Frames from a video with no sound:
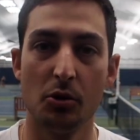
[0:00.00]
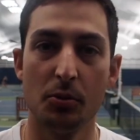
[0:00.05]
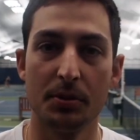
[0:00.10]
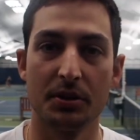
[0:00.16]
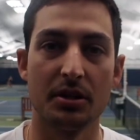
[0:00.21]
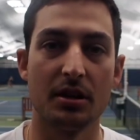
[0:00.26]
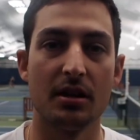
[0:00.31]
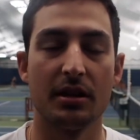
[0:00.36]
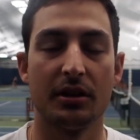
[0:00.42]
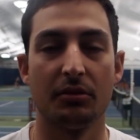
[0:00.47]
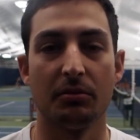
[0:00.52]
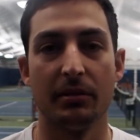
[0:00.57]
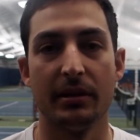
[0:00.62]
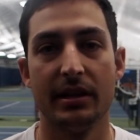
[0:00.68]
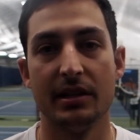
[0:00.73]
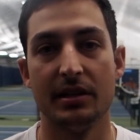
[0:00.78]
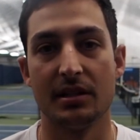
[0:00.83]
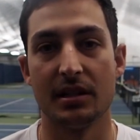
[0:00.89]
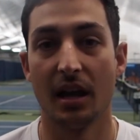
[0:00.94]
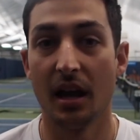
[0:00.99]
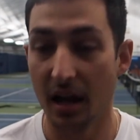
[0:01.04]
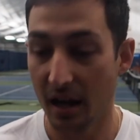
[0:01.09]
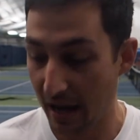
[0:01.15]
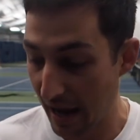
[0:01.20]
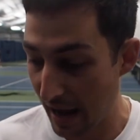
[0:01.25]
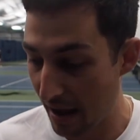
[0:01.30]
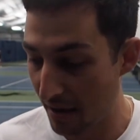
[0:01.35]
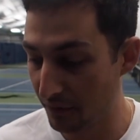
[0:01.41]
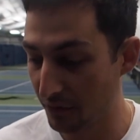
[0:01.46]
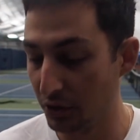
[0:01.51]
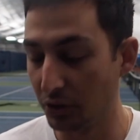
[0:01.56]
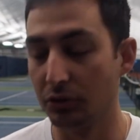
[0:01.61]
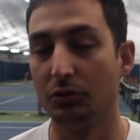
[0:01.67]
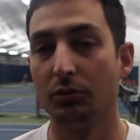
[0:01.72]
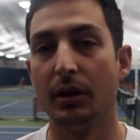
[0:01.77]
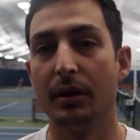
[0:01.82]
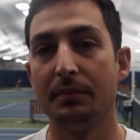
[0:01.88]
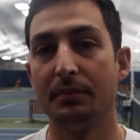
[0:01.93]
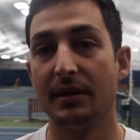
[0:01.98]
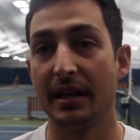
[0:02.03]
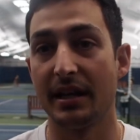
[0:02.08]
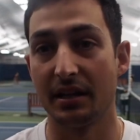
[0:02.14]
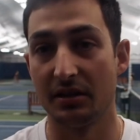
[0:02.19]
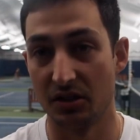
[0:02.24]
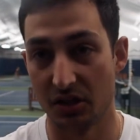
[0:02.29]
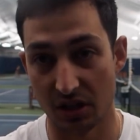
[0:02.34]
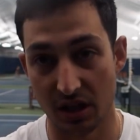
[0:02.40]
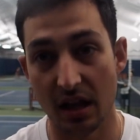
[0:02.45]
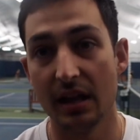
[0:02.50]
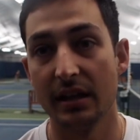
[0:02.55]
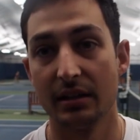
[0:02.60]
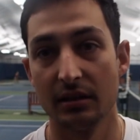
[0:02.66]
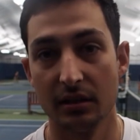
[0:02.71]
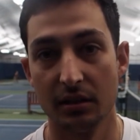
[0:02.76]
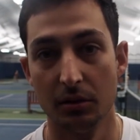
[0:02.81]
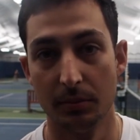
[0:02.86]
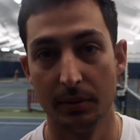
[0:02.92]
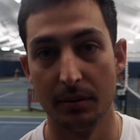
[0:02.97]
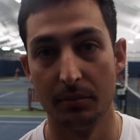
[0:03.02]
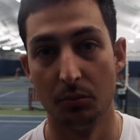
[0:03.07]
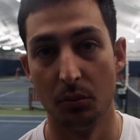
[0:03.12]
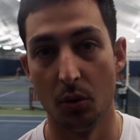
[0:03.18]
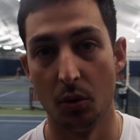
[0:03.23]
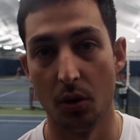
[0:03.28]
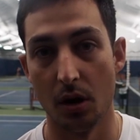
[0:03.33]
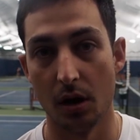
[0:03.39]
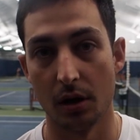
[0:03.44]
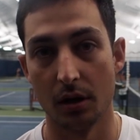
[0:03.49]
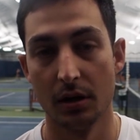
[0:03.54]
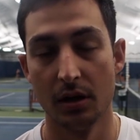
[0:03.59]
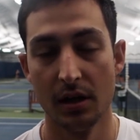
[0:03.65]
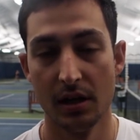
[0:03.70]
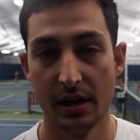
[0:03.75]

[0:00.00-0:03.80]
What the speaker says: Ubersonic 3s have good grip, they can slide a little bit more,